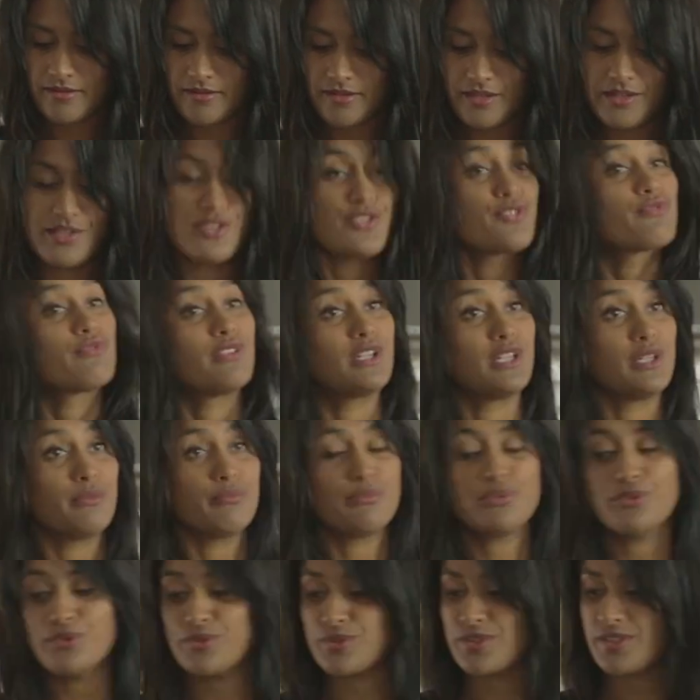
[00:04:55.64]
And it's really
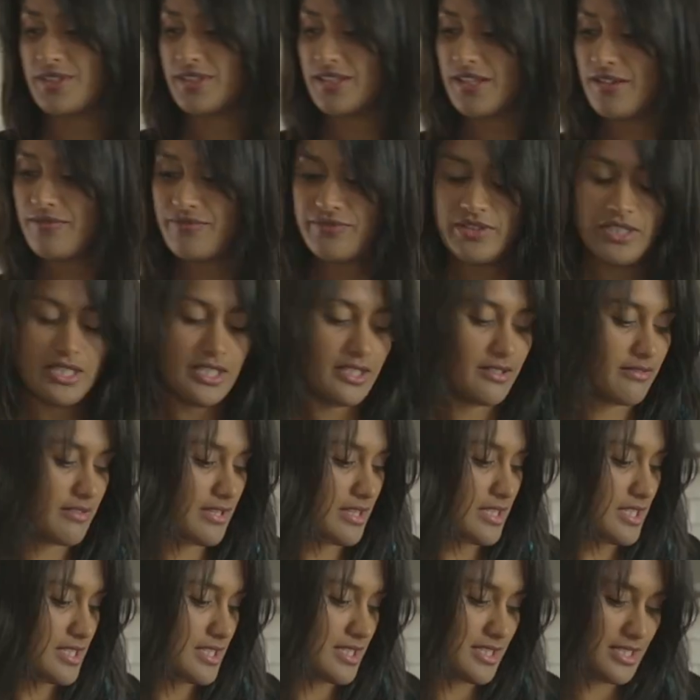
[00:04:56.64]
important, that vinegar
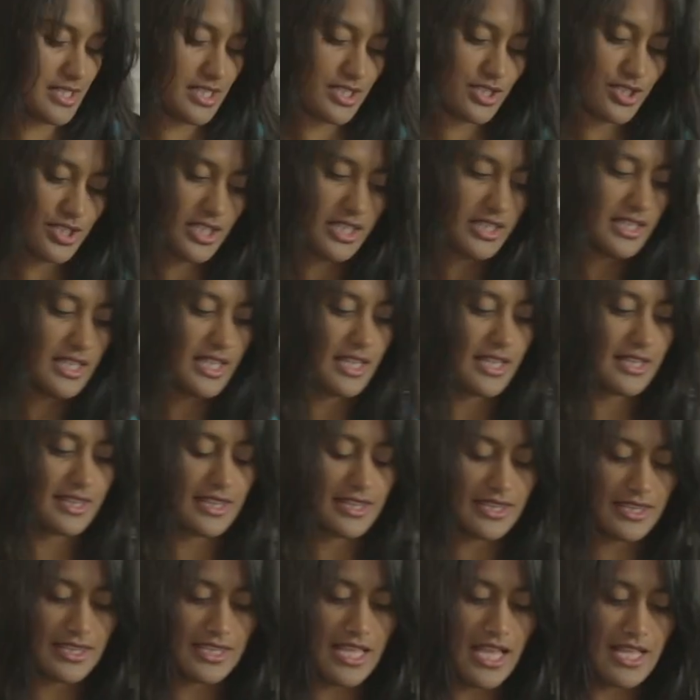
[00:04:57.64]
in this dish. And
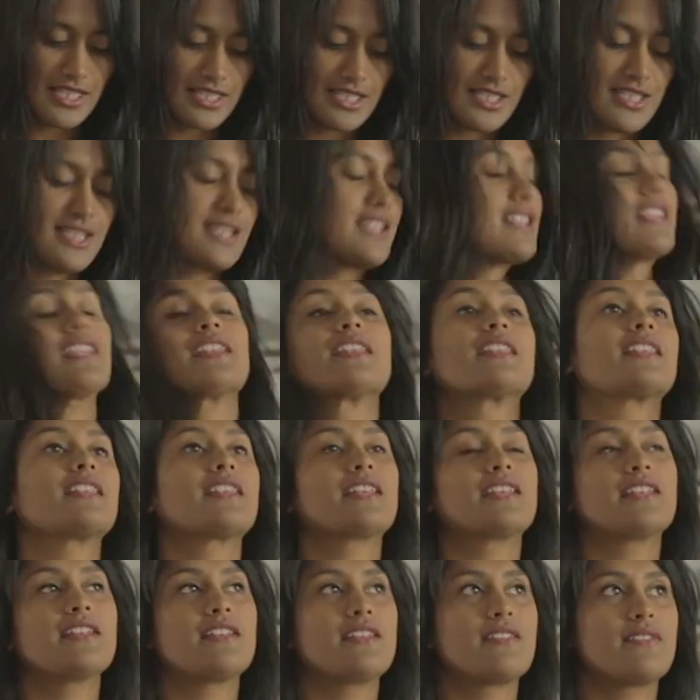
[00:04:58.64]
that's
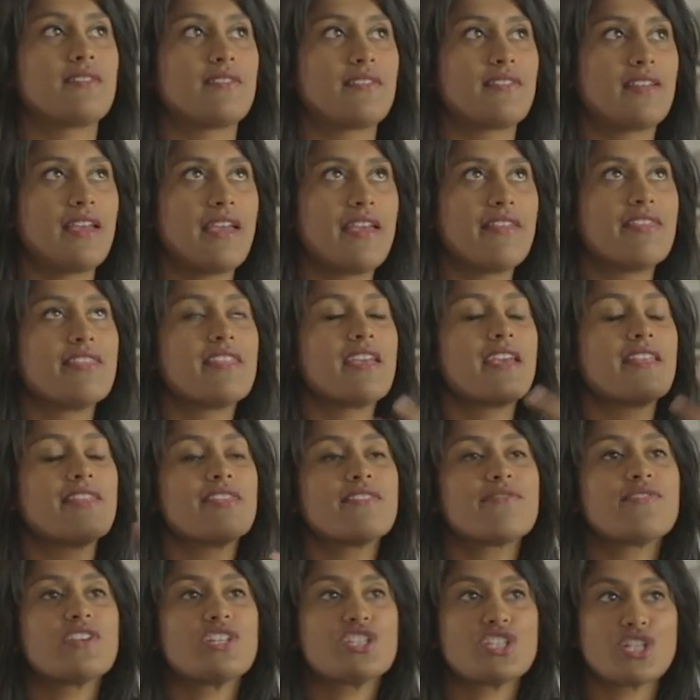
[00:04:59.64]
in
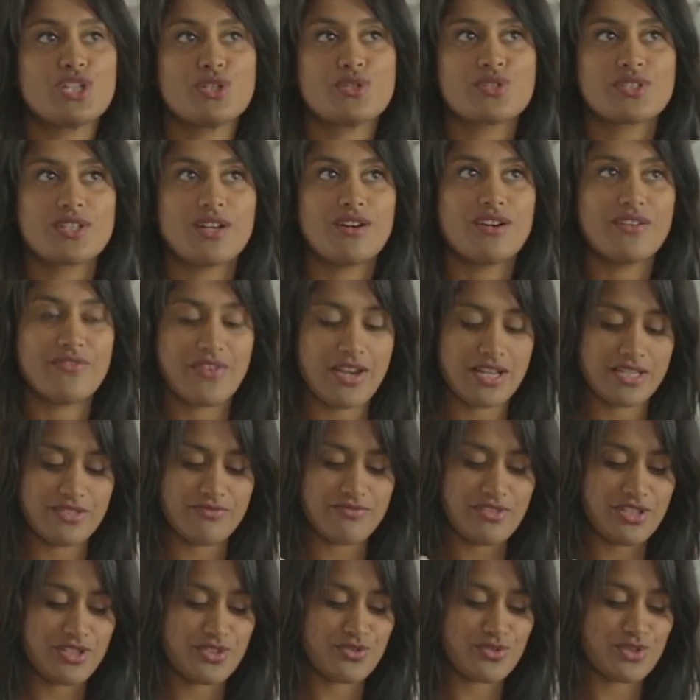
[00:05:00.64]
the vindaloos that I've had
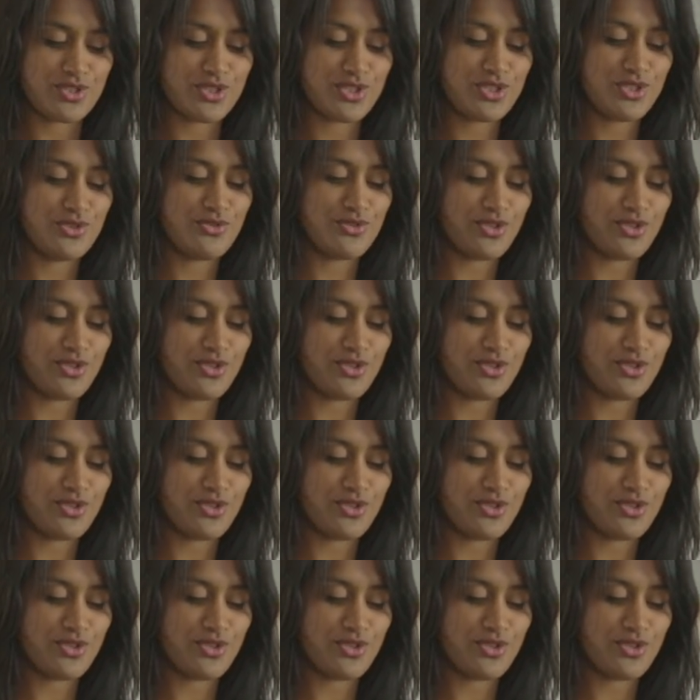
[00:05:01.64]
in restaurants, you